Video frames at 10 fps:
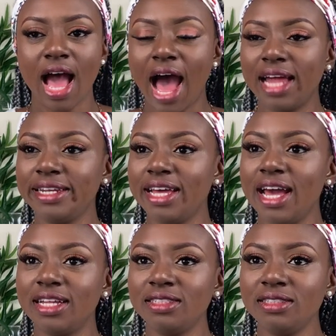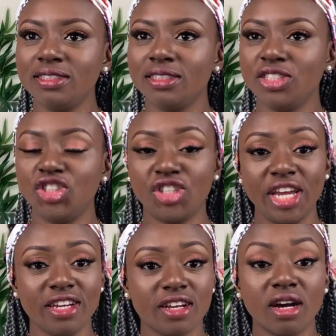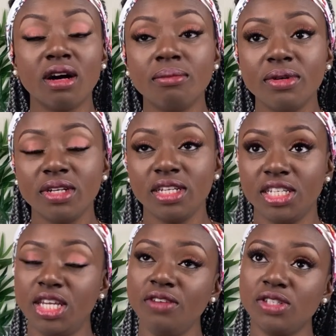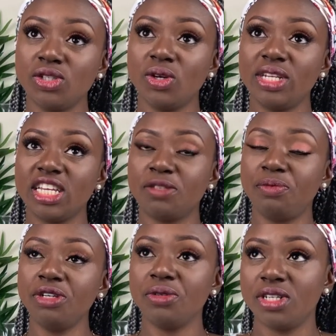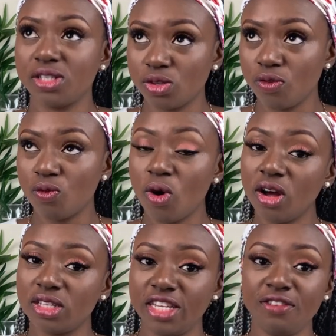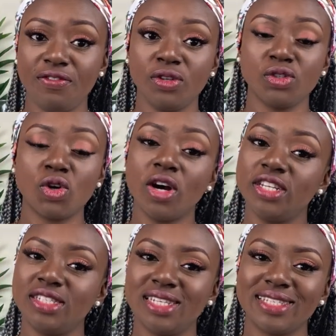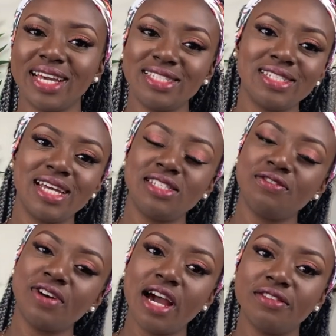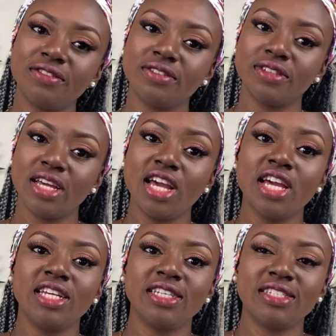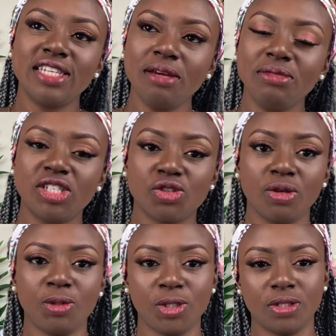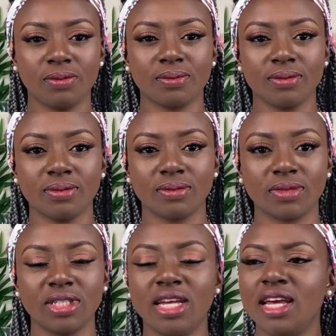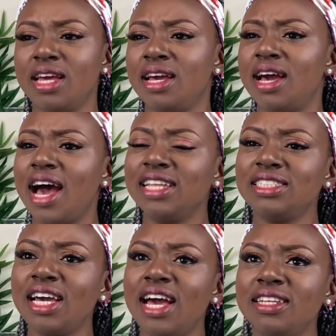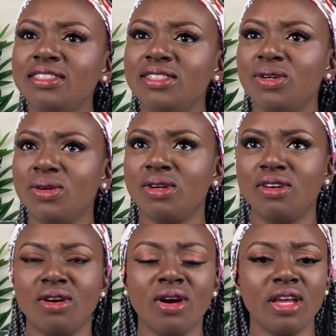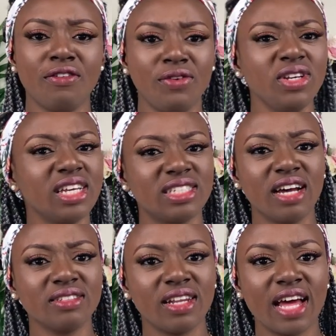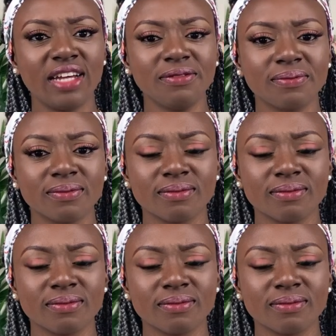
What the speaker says: And then Jacob gives his own experience of what he feels God is in 1995. Same description. And then, okay, a few years down the line,